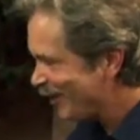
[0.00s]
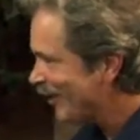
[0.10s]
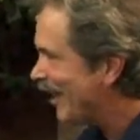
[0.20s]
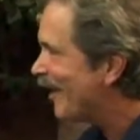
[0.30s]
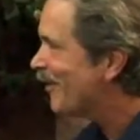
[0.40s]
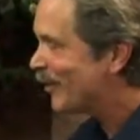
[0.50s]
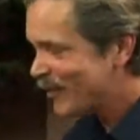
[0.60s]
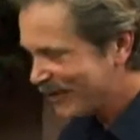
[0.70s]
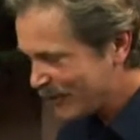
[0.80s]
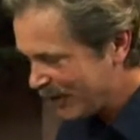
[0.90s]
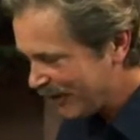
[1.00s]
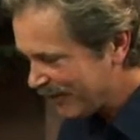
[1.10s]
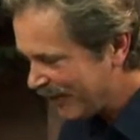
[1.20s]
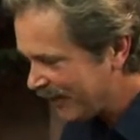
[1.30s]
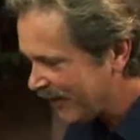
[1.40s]
in the last few minutes we have
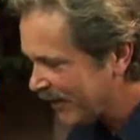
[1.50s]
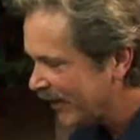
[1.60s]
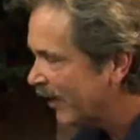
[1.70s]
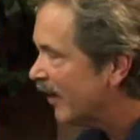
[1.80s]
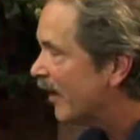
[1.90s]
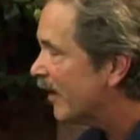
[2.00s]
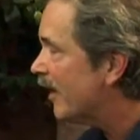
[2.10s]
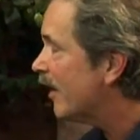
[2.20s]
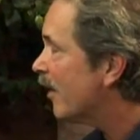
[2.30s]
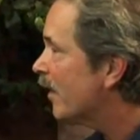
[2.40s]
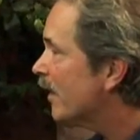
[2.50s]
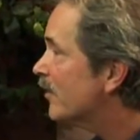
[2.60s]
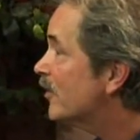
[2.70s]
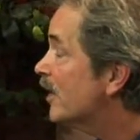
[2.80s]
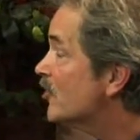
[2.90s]
together. And again, I
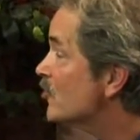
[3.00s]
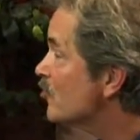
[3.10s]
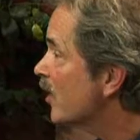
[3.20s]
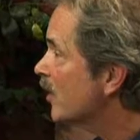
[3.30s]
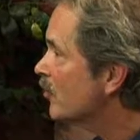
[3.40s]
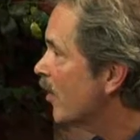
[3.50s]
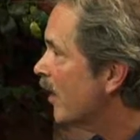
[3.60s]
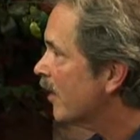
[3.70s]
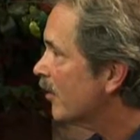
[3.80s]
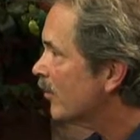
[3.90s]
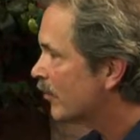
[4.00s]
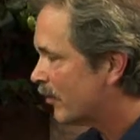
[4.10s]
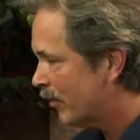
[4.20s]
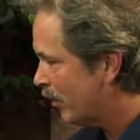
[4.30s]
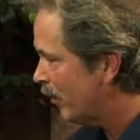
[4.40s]
think teach and train in triangles.
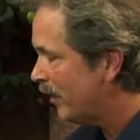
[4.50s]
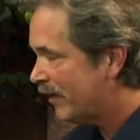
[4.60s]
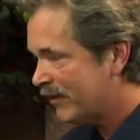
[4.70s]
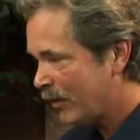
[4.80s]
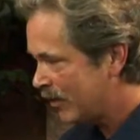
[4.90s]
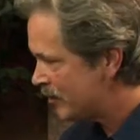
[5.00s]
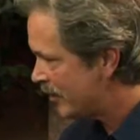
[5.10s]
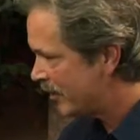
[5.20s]
So 3 things I want to share